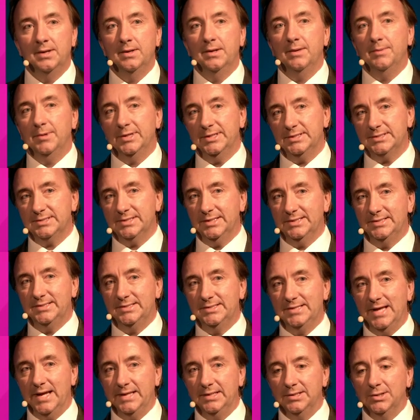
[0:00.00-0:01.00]
But it's the
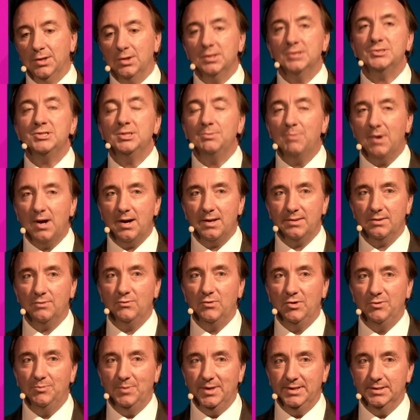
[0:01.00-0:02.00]
technology part that
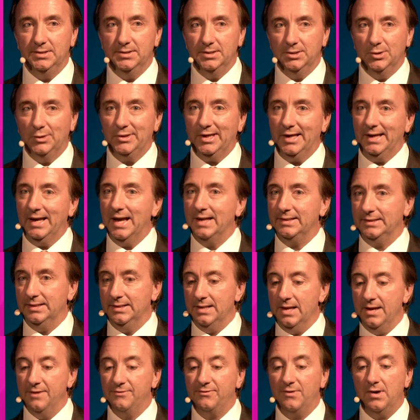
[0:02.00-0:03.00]
we've been looking at
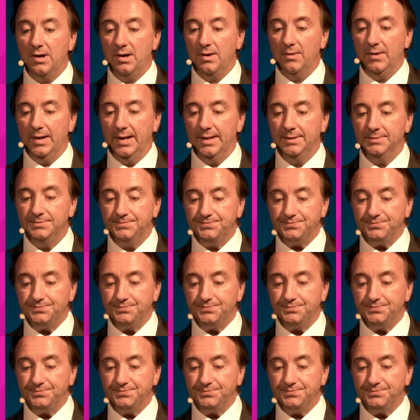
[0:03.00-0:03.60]
in FI-ware.